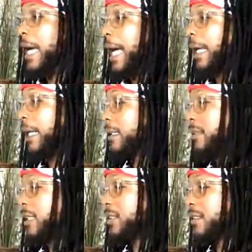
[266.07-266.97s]
I got to
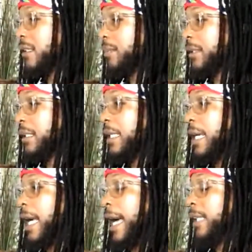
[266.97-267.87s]
tell you something.
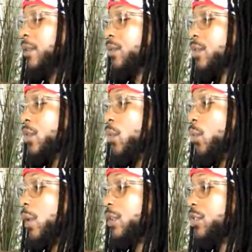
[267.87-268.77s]
I don't know
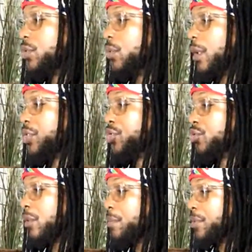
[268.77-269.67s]
what to
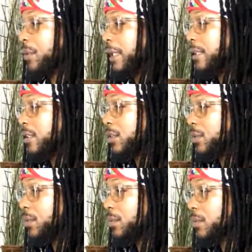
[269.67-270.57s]
attribute it
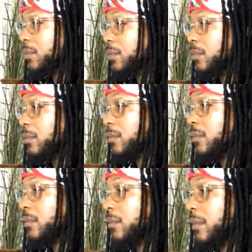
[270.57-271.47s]
to,
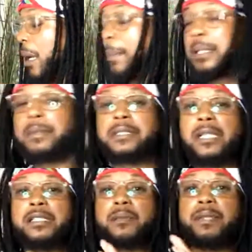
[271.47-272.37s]
but I'm going to tell
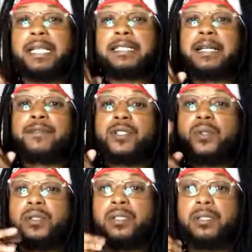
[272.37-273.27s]
you some things I've
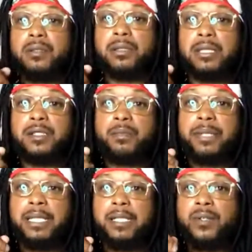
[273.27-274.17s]
noticed since
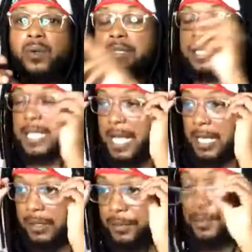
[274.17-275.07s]
being on this
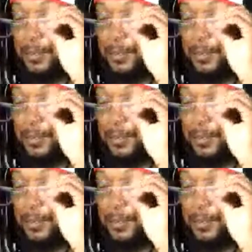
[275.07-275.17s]
island.